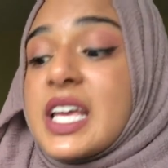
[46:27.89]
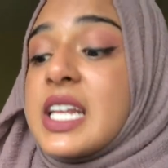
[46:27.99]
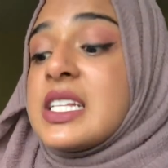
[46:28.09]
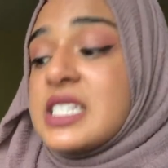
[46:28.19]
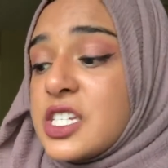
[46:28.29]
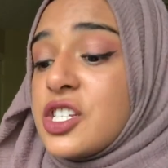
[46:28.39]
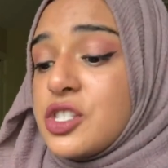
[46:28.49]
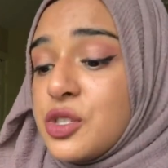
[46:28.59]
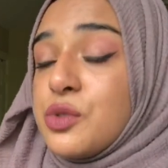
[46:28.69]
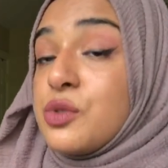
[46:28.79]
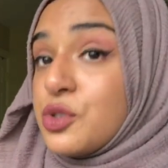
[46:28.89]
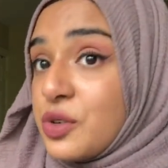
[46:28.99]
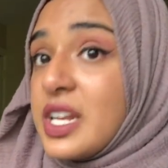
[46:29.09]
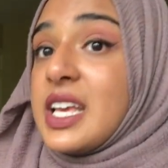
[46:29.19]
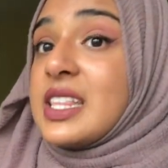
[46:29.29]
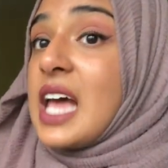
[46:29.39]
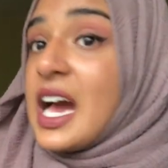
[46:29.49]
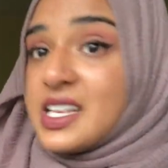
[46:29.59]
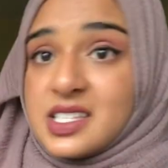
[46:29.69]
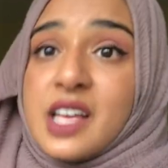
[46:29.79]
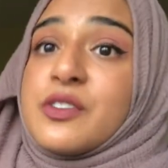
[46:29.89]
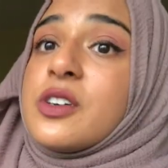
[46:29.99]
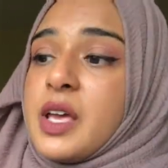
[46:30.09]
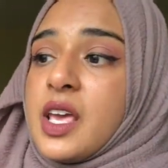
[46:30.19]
in addition to treating at the highest level.